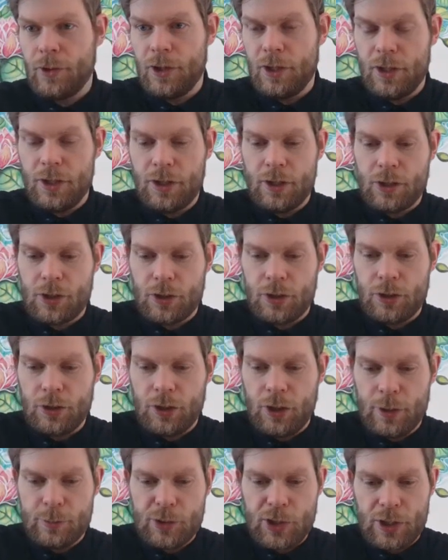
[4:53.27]
the current
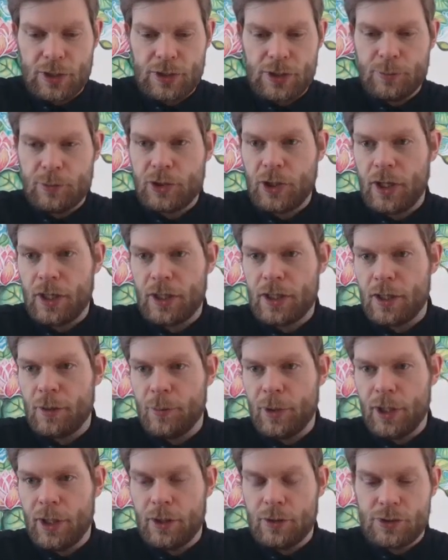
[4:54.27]
object I'm talking
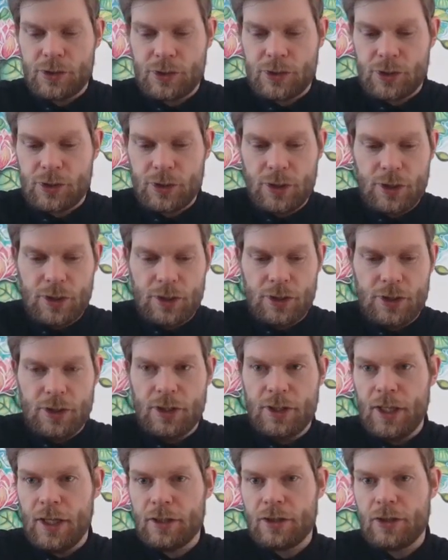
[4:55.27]
about's
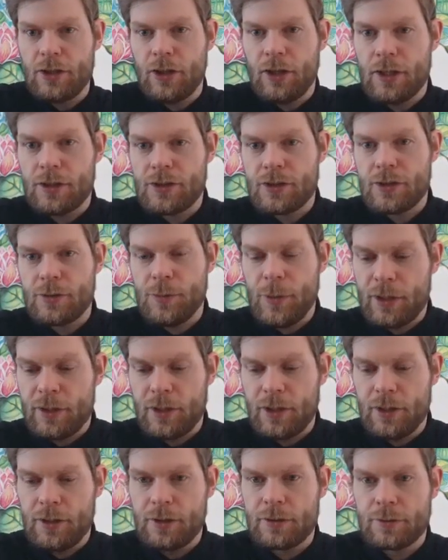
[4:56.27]
get cost
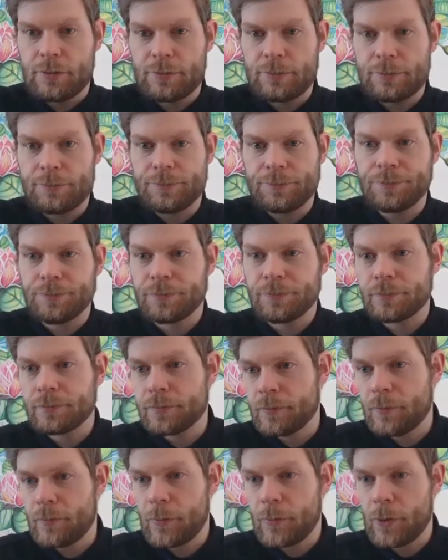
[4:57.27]
method,
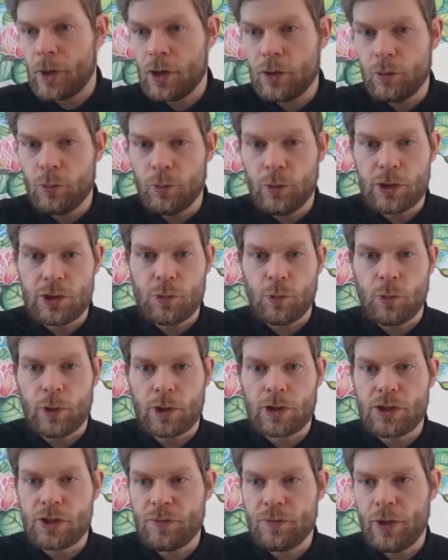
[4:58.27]
which will
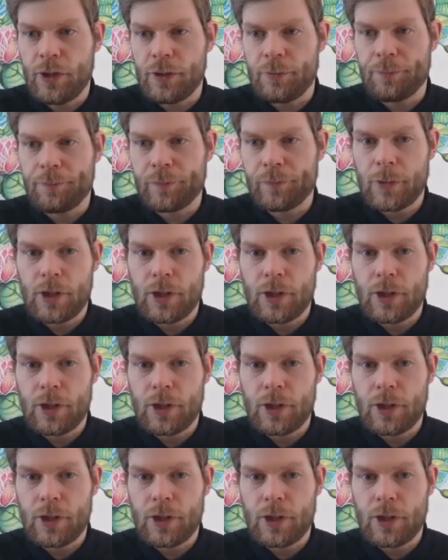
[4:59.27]
work just fine.